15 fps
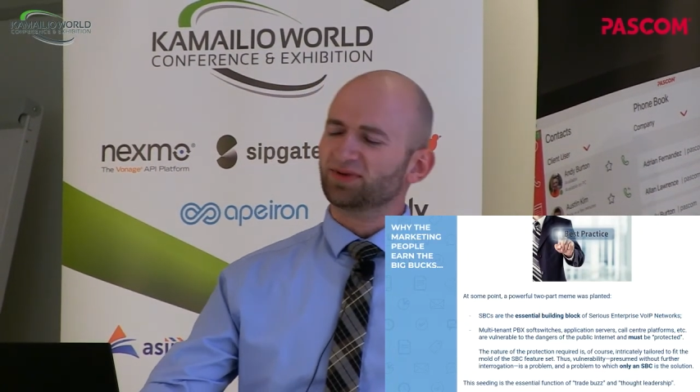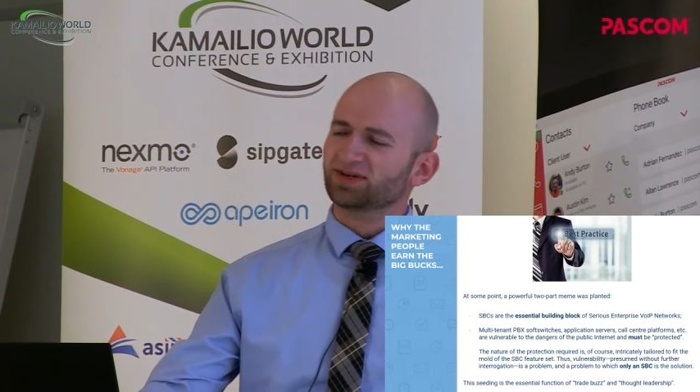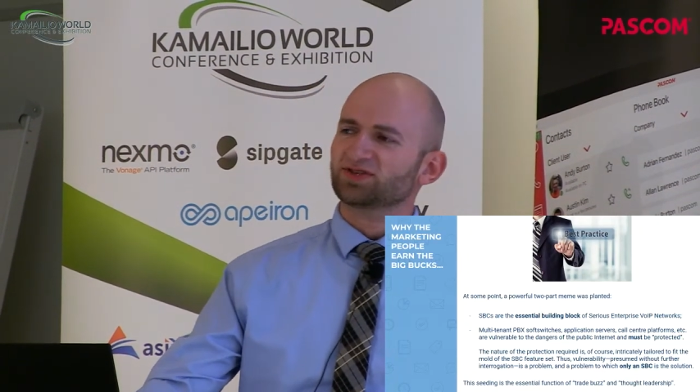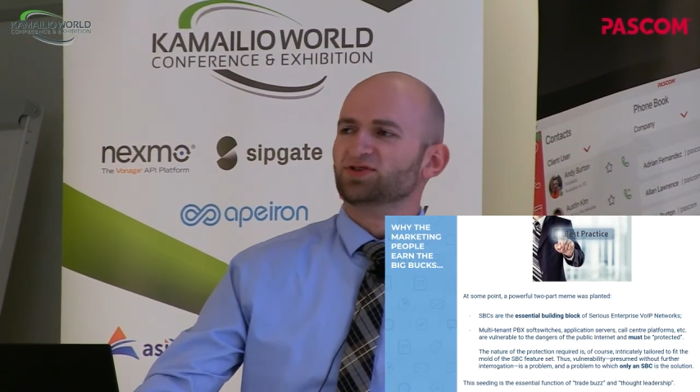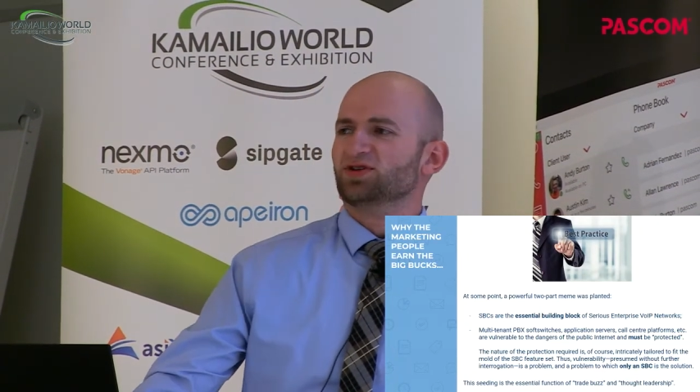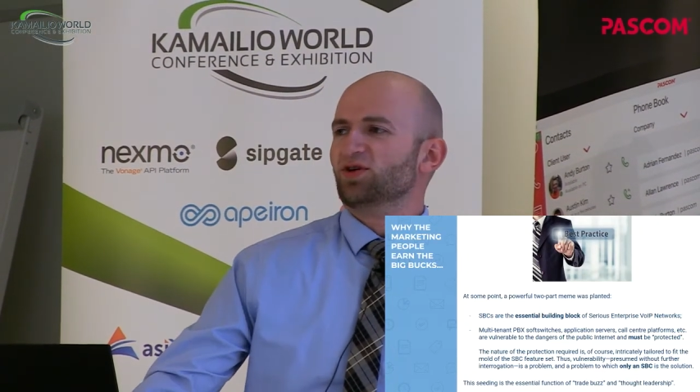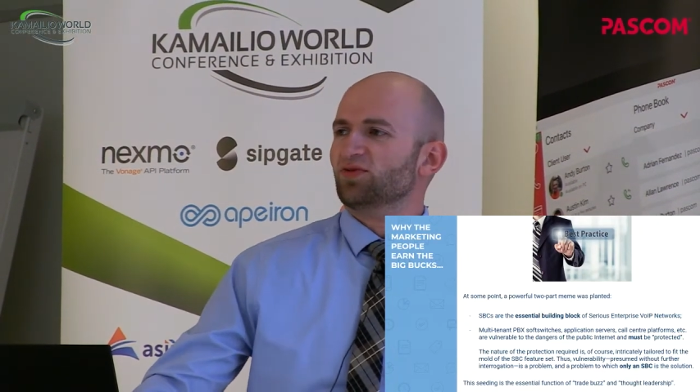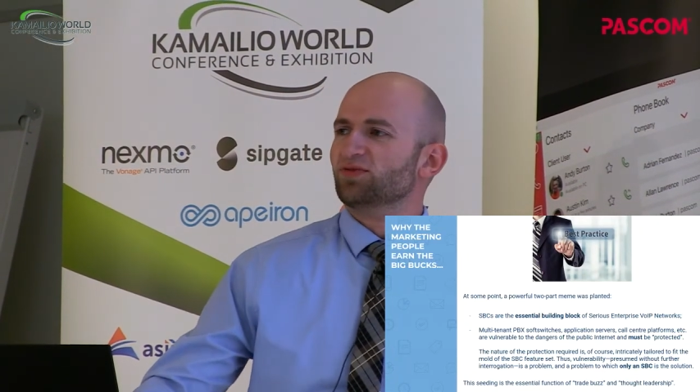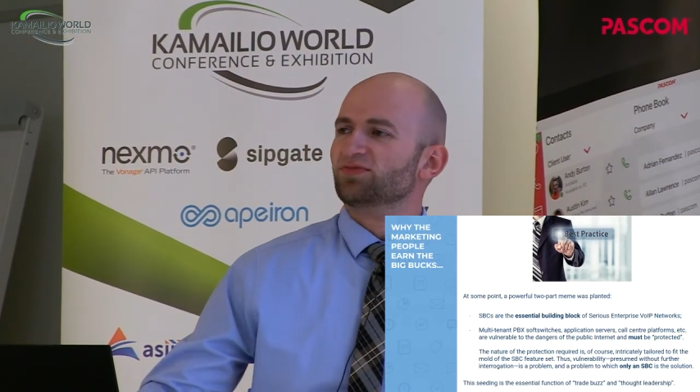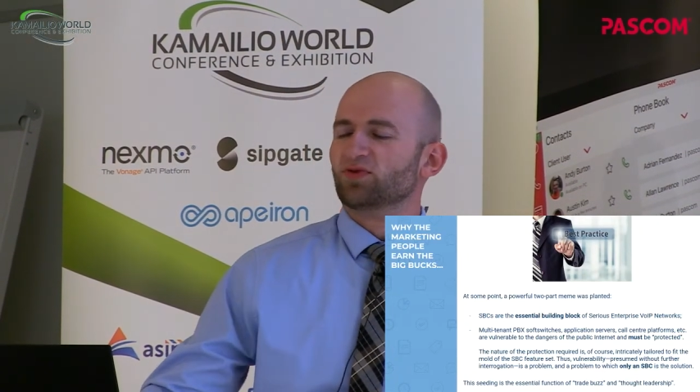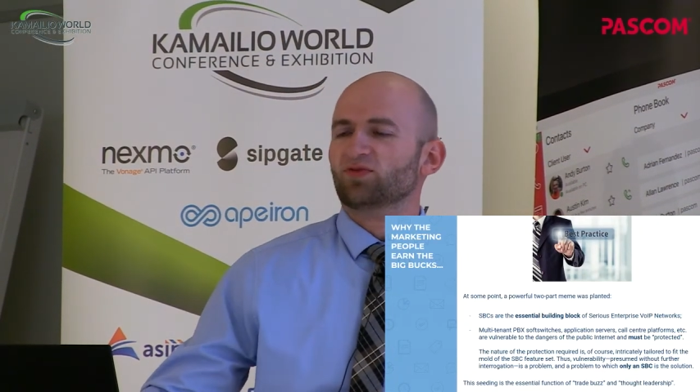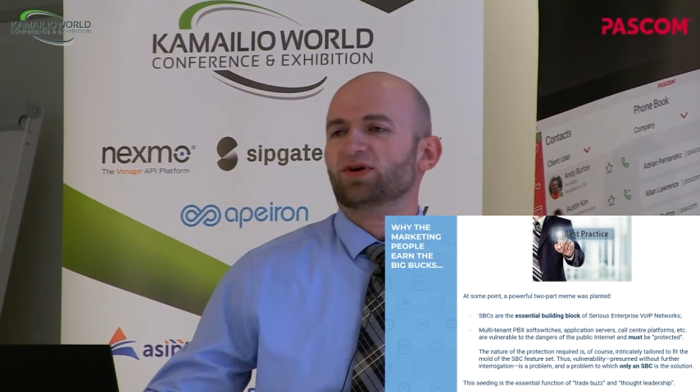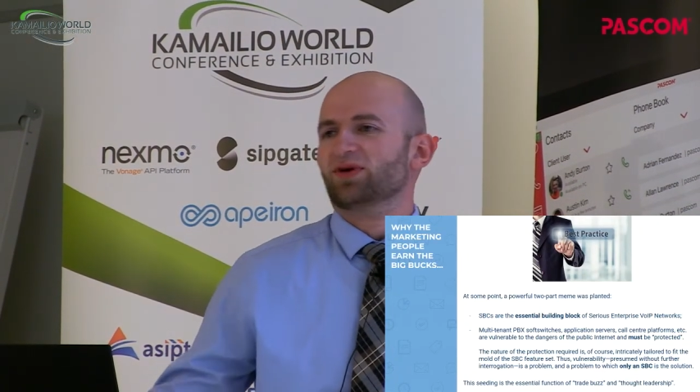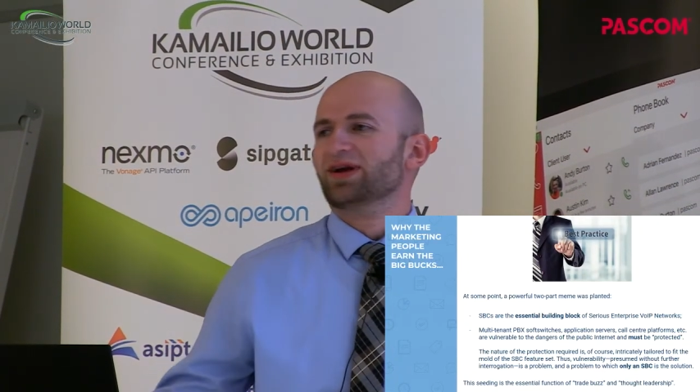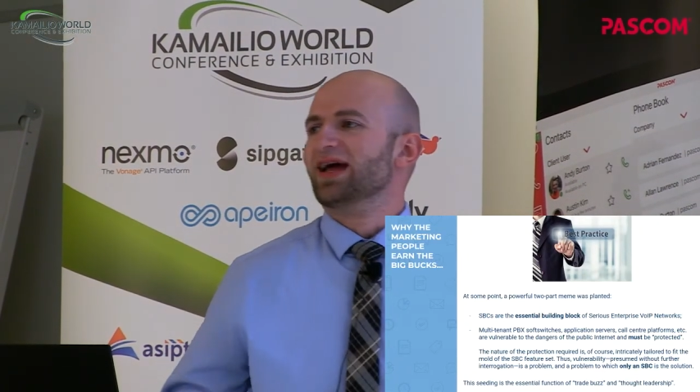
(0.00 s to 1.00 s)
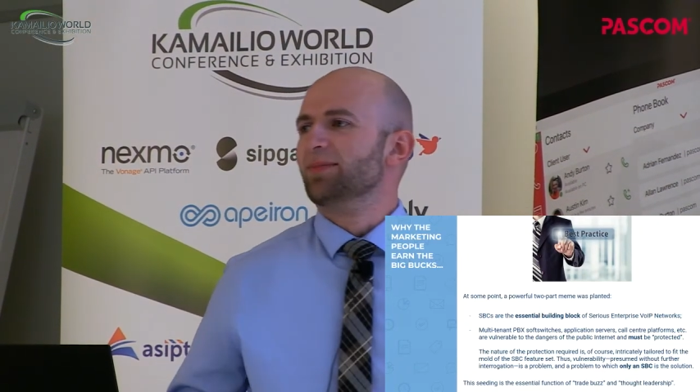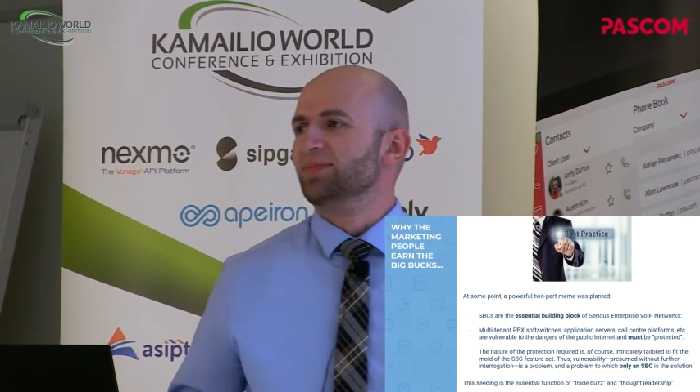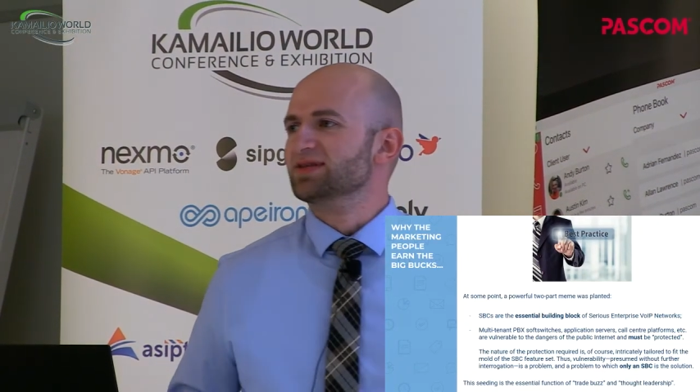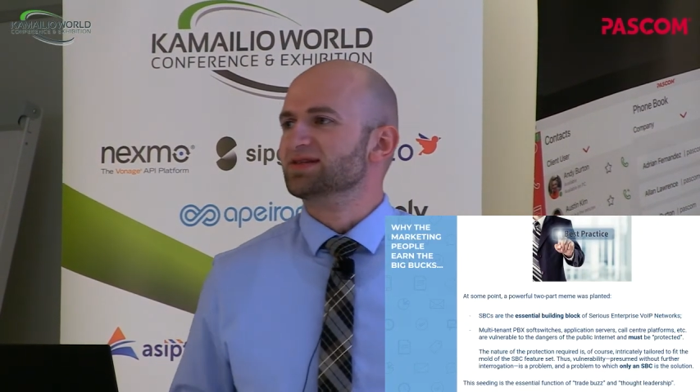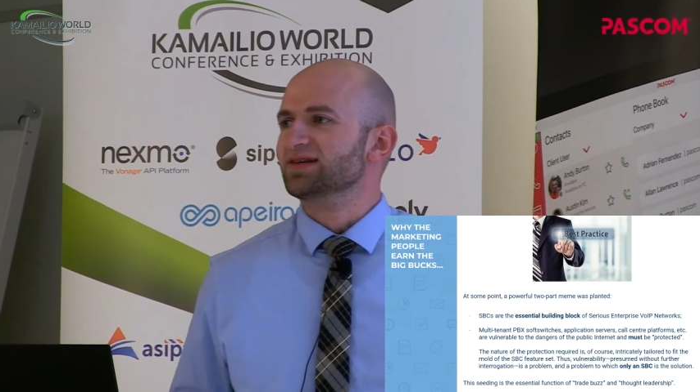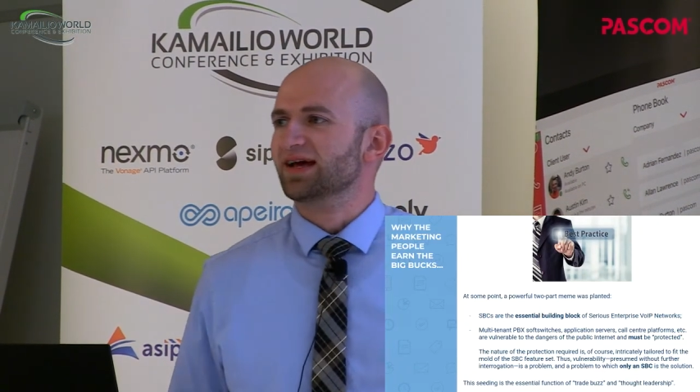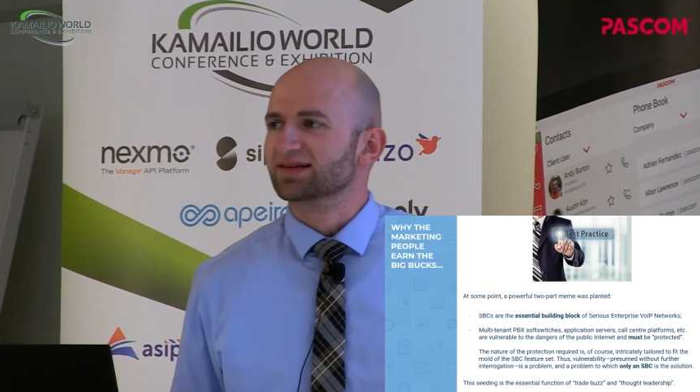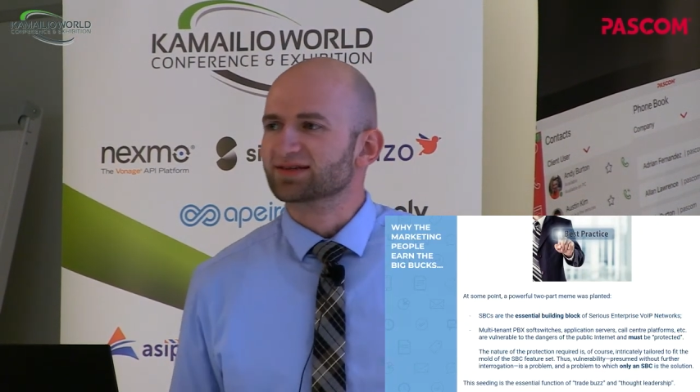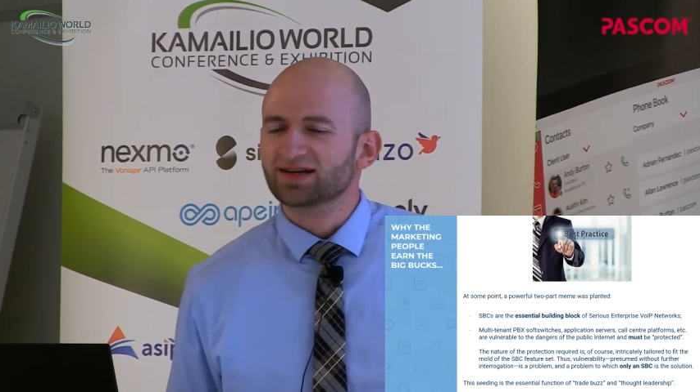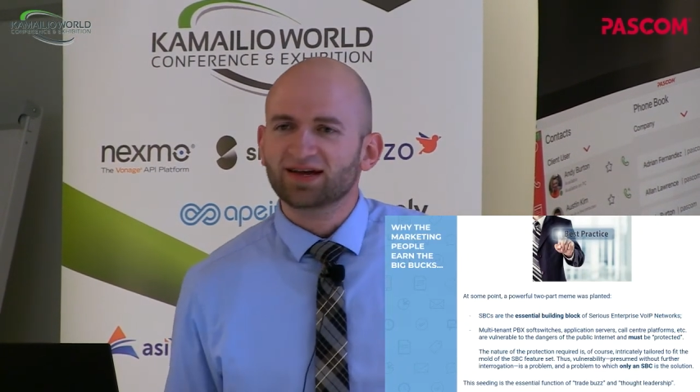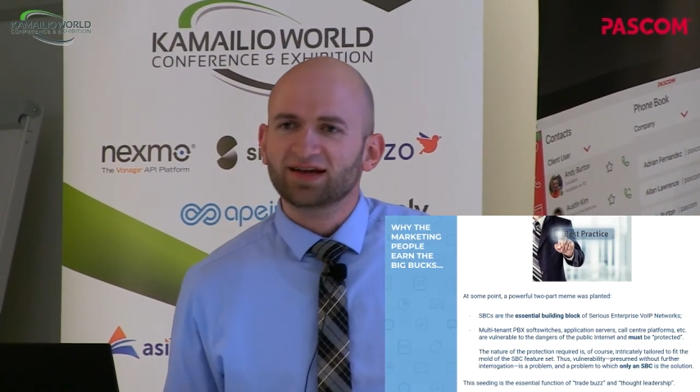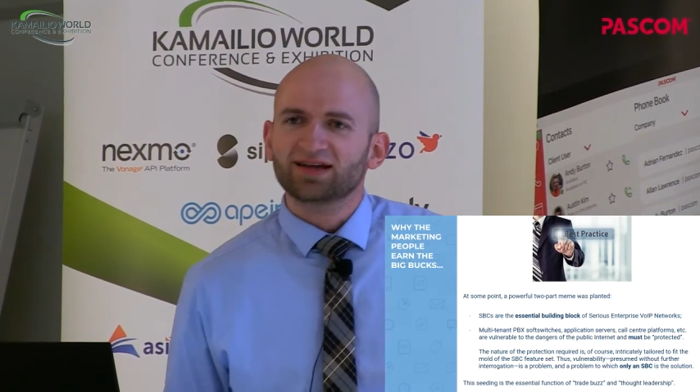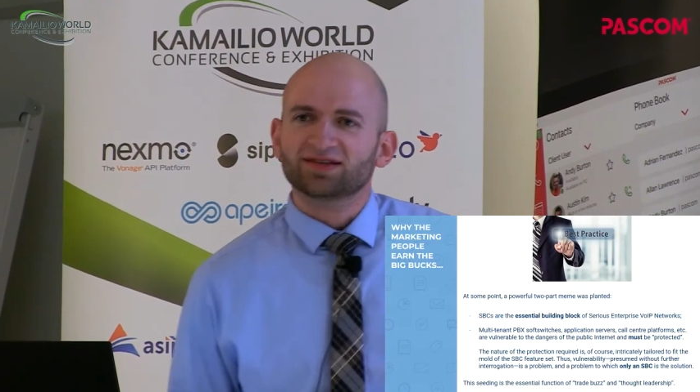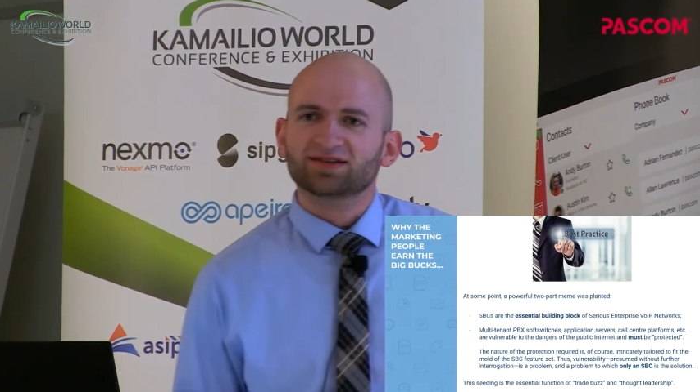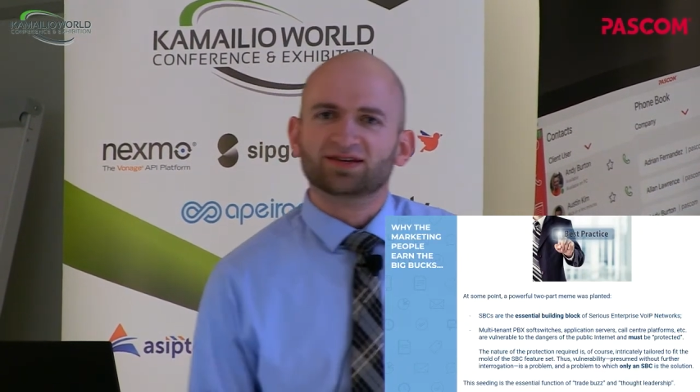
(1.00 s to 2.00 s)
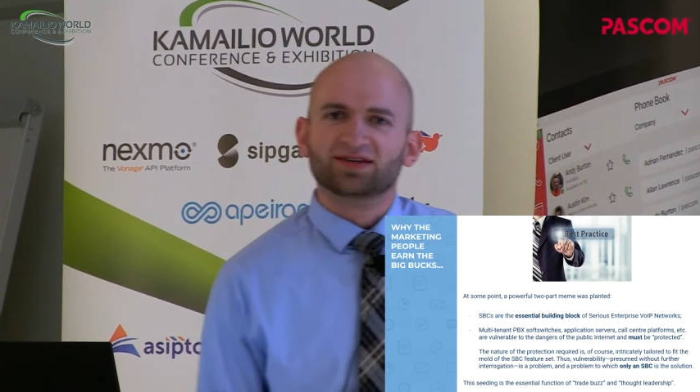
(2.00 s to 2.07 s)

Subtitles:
Because, you know, what happens next? The